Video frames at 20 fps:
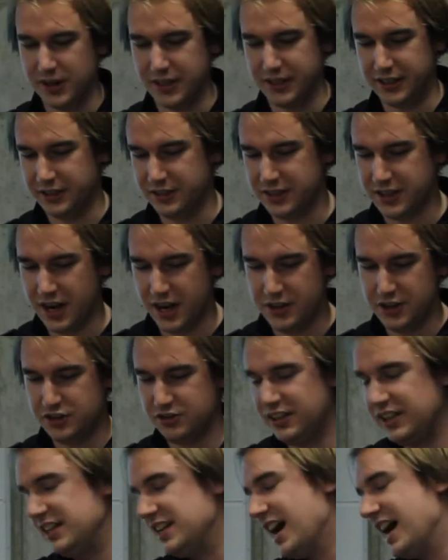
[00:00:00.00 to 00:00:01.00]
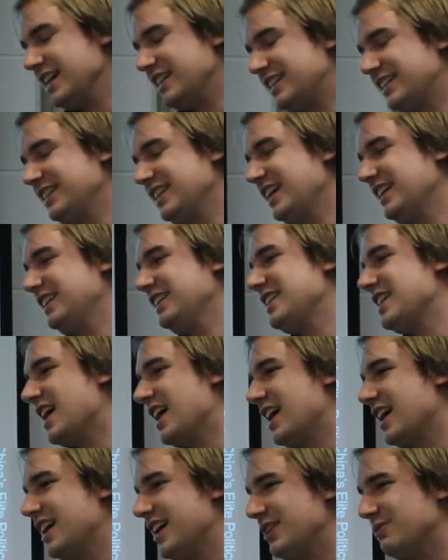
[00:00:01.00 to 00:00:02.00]
Like the country in
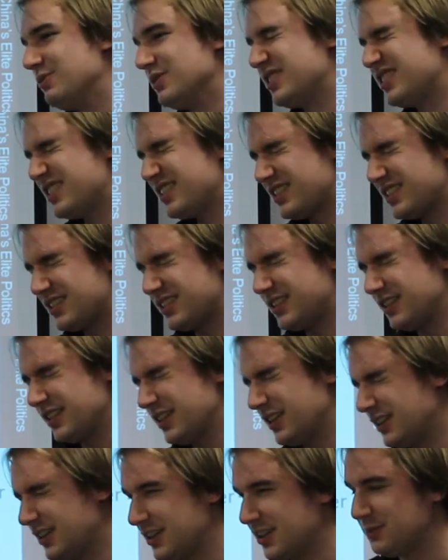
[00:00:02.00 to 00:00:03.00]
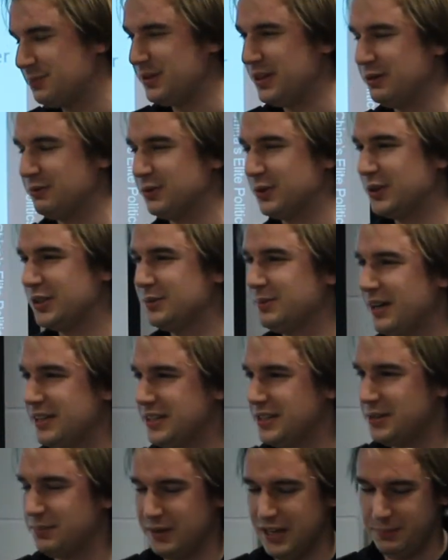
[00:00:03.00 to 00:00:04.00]
1989 was still being ruled by
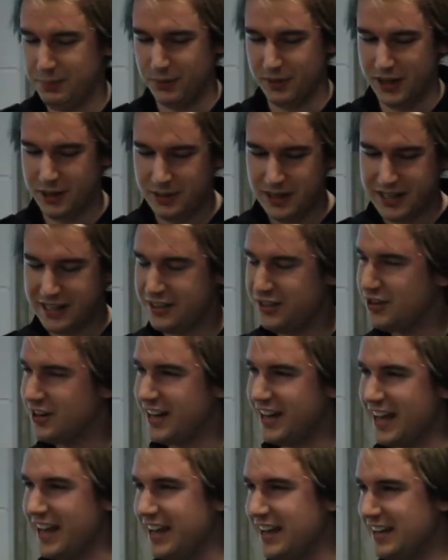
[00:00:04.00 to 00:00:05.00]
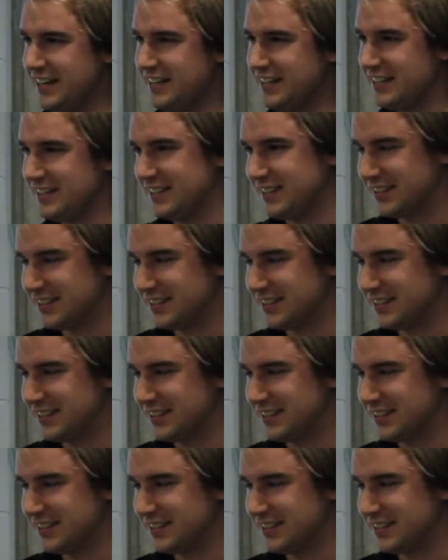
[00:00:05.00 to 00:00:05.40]
these people. They were like in their 80s.